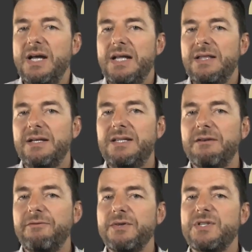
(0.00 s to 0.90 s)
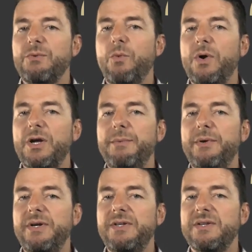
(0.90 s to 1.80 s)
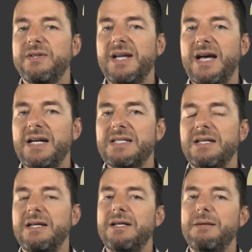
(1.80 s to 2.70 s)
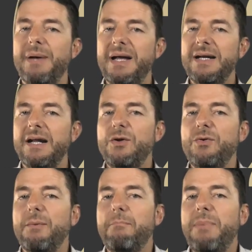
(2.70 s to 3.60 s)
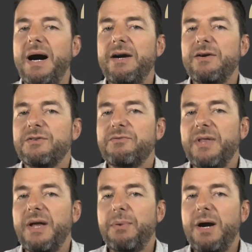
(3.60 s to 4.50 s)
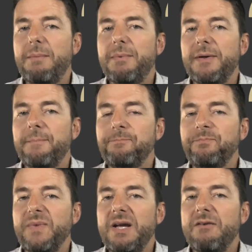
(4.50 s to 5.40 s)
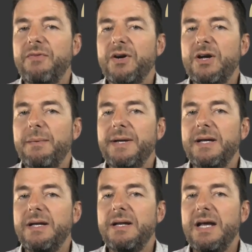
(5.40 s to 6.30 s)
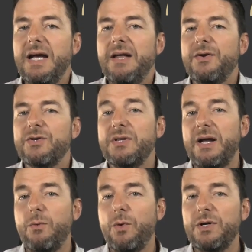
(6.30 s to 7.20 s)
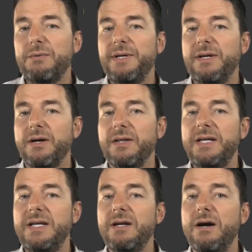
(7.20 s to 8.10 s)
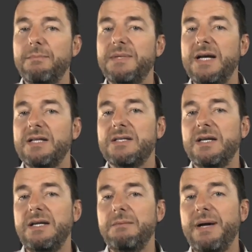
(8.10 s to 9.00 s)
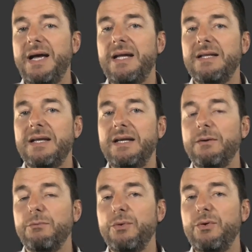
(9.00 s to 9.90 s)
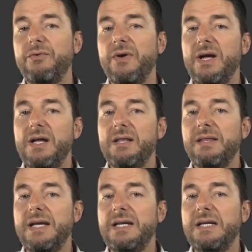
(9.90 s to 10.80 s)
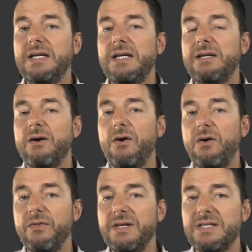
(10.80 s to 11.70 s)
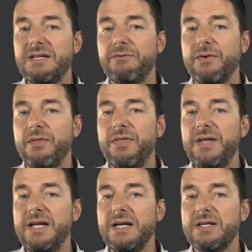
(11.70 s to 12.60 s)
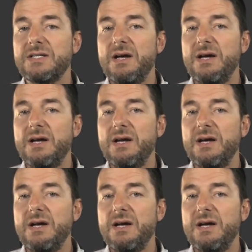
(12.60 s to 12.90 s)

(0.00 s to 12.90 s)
the difference in one community to the next, depending on who the buyer is for that property, if they're coming in and there's a lot of work to be done, they need updates, they need paint, they need a roof, they need all these different things.